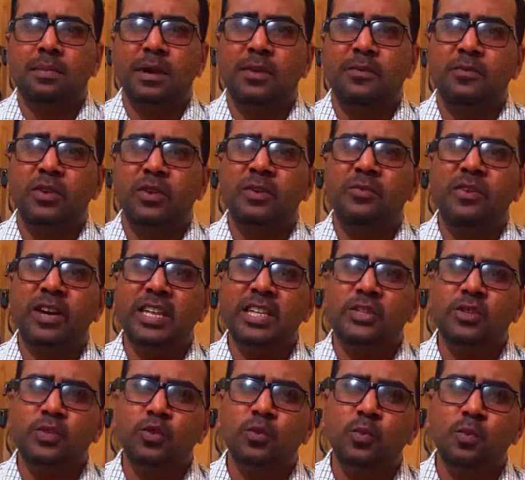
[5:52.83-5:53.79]
But we
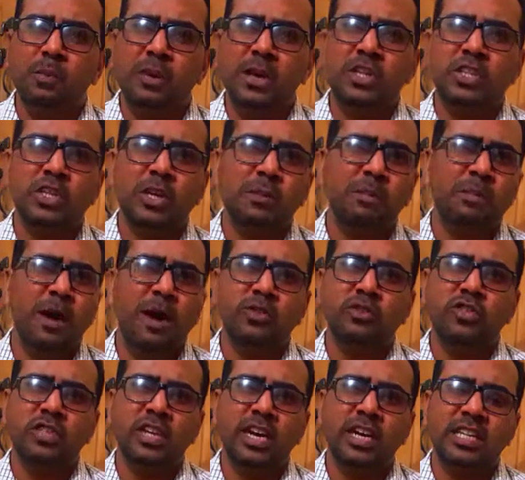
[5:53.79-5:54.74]
worry too much
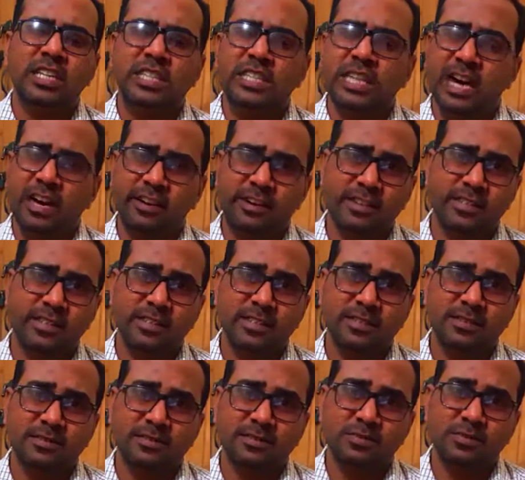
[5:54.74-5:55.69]
about our
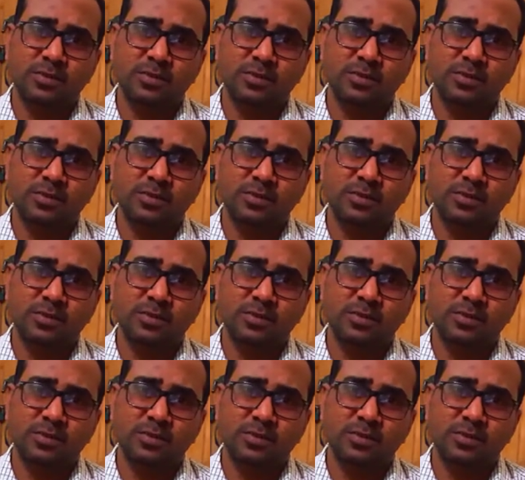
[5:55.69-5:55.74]
daughters